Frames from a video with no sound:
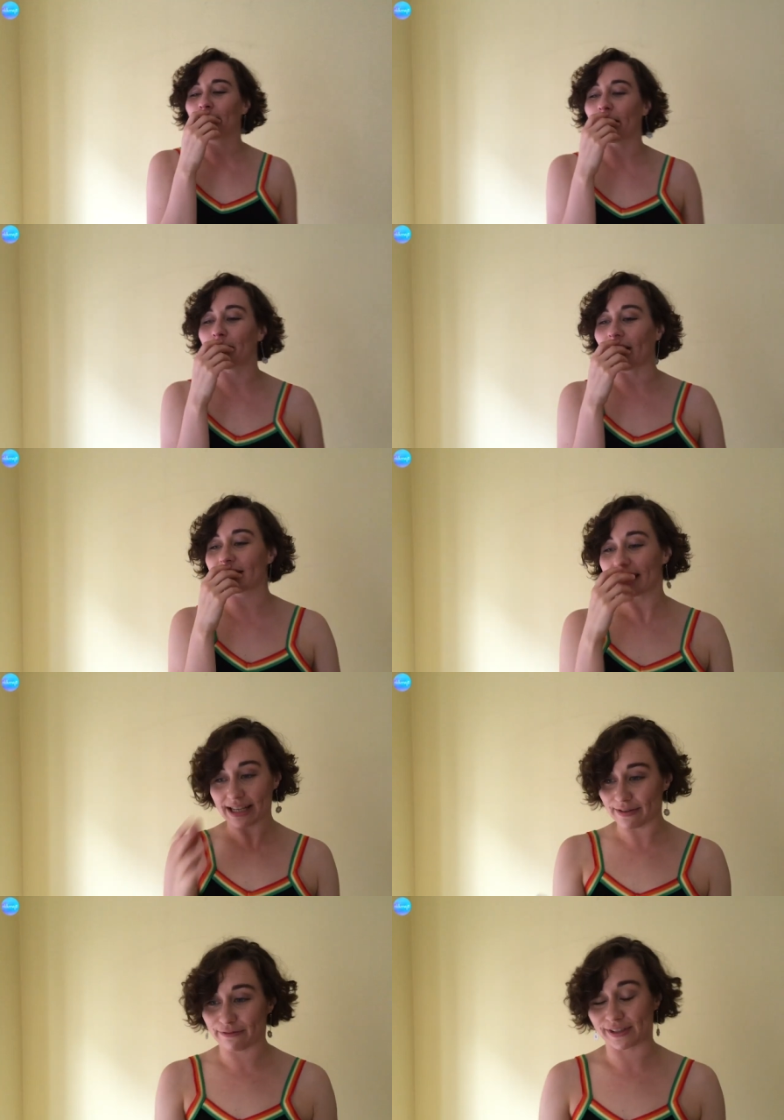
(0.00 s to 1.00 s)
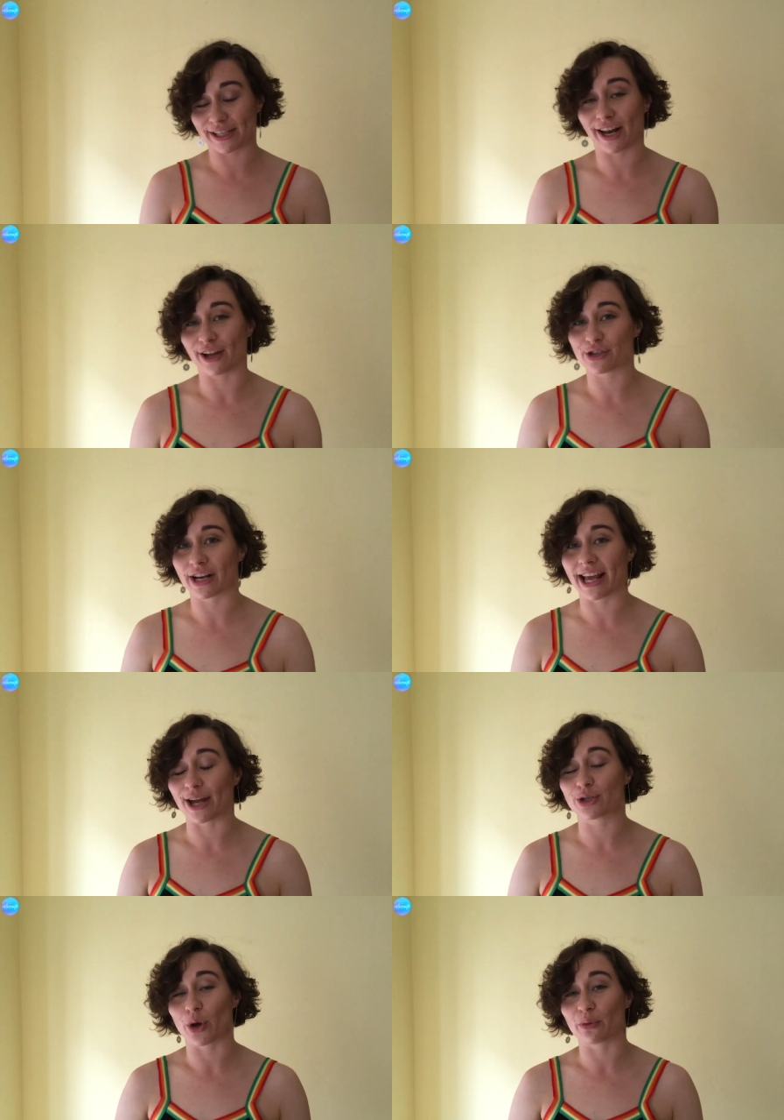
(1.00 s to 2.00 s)
My body, physiologically,
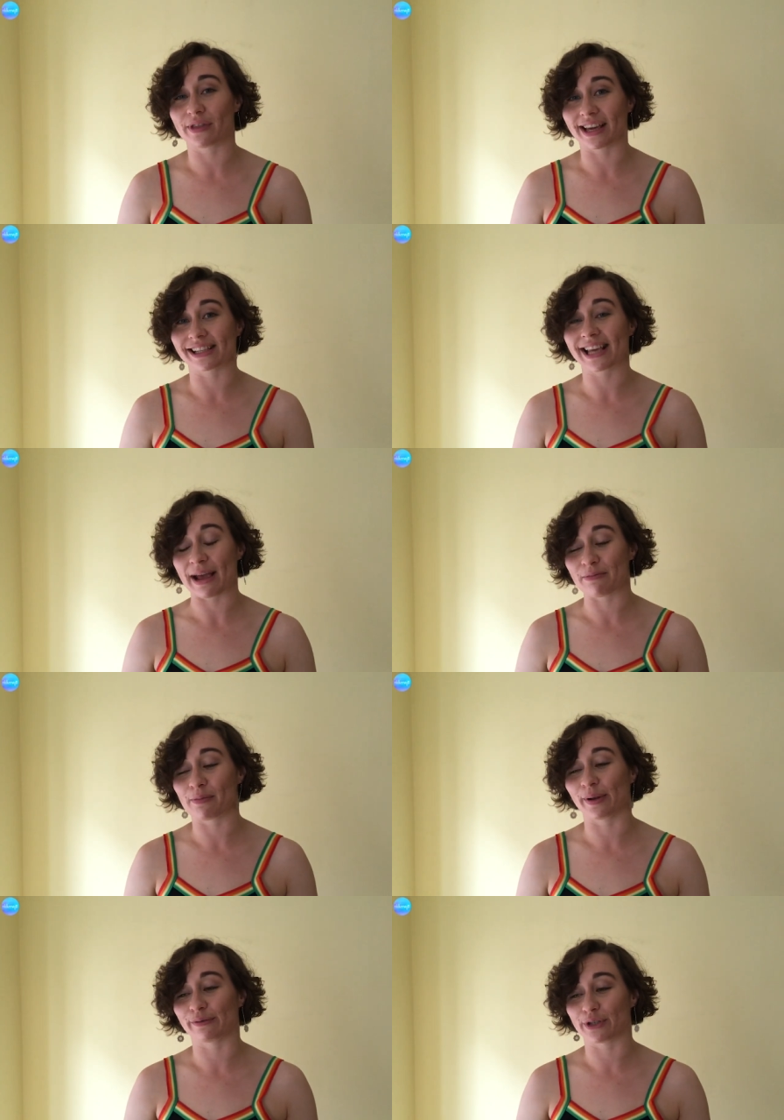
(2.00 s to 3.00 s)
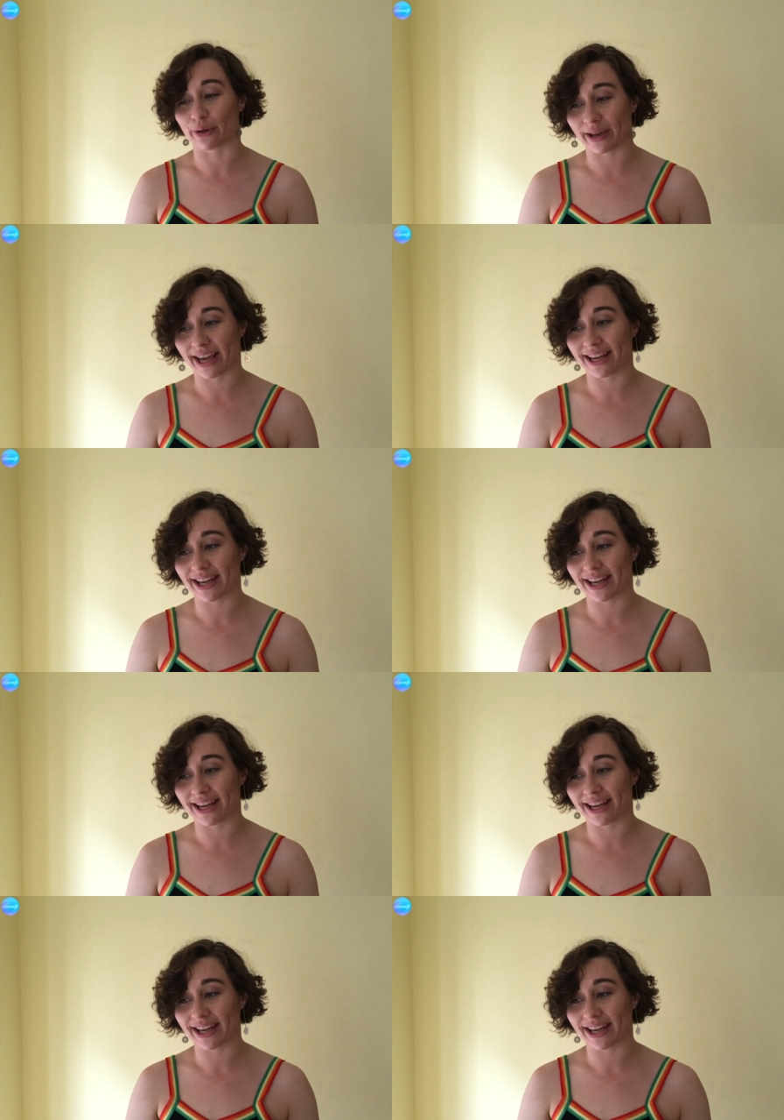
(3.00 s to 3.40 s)
I don't think is capable of doing